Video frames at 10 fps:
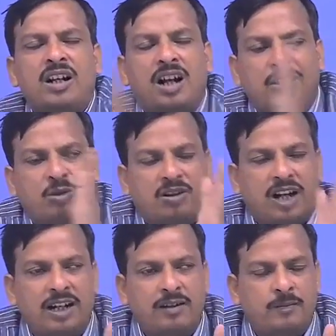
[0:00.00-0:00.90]
I should
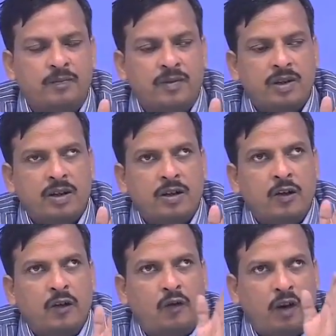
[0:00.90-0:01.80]
write
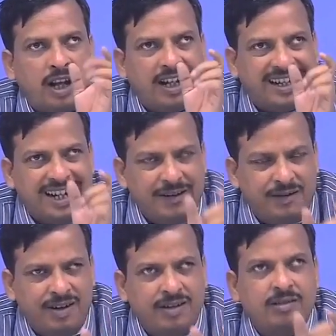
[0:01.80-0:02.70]
for a
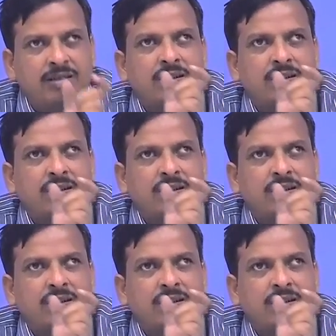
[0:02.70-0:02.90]
given